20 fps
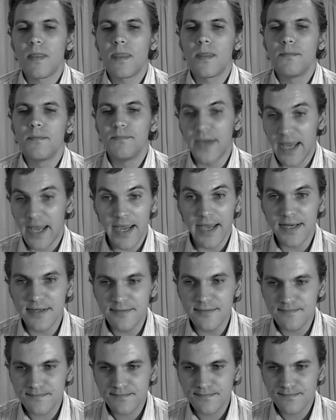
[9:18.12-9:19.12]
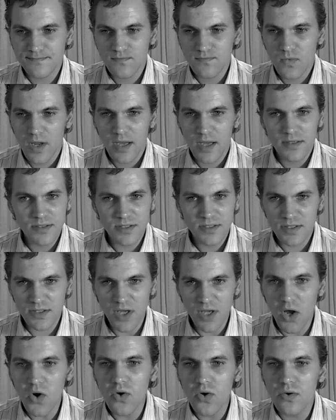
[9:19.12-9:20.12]
bad and
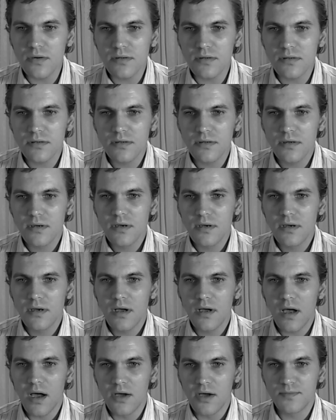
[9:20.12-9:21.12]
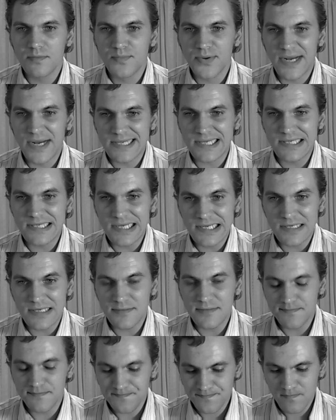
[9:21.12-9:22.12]
so
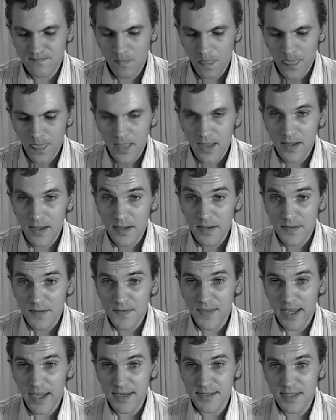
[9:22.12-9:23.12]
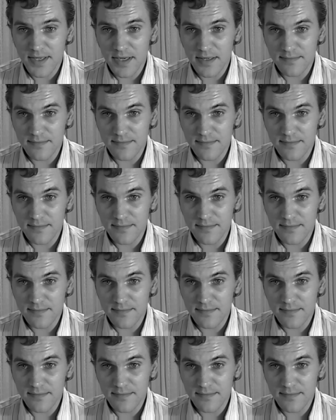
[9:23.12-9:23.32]
unprecedented that